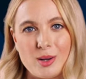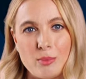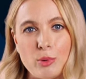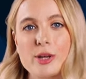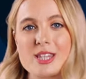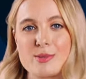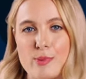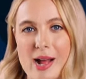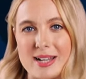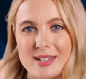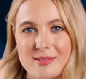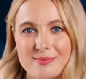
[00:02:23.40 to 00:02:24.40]
Point
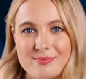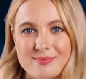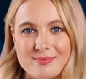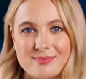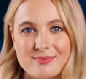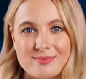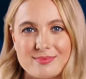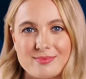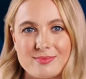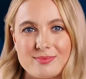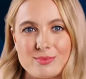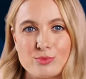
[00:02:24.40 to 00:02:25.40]
spread,
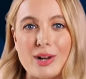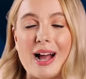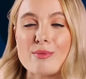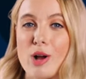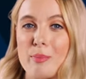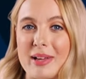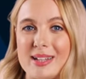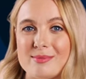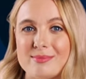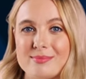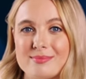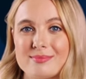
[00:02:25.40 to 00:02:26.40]
round robin,
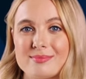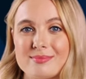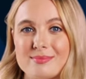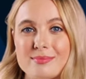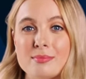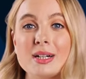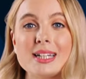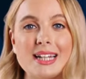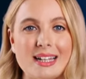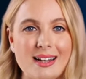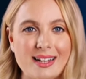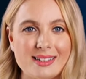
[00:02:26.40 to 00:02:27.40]
money
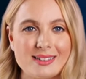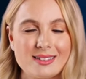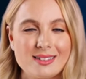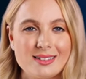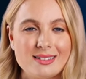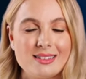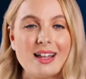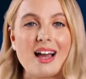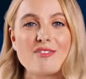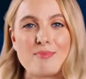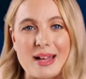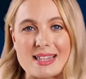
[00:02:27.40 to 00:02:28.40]
line,
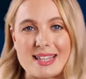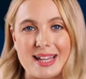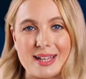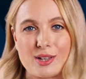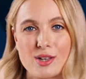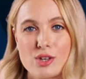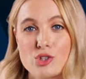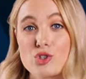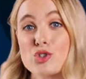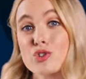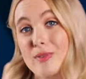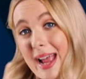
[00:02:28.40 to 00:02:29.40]
live betting,
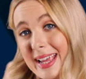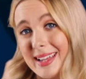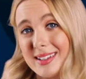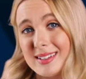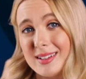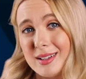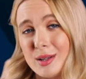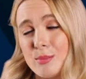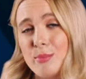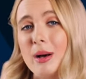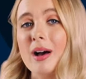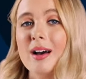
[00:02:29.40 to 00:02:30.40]
straight,
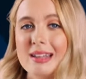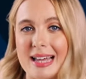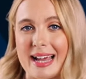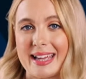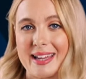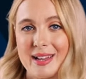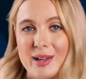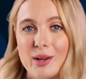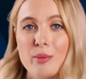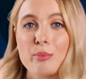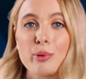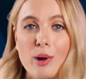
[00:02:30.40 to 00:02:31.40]
parlay,
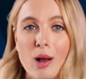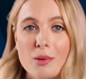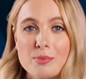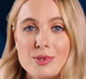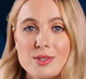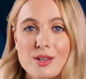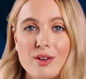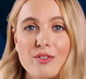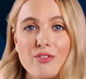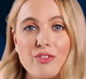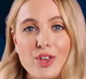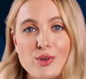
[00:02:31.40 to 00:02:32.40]
props,
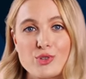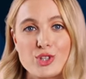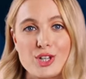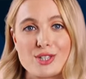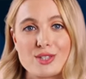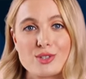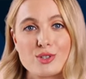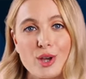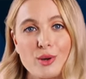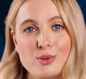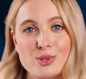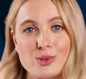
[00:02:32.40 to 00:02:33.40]
futures,
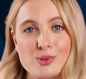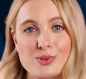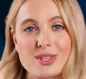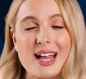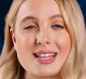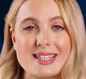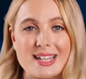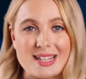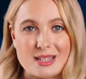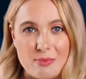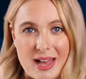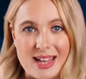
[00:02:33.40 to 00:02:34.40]
totals, and
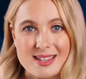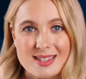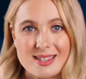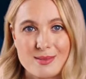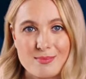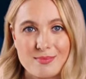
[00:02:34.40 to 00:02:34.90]
teaser bets.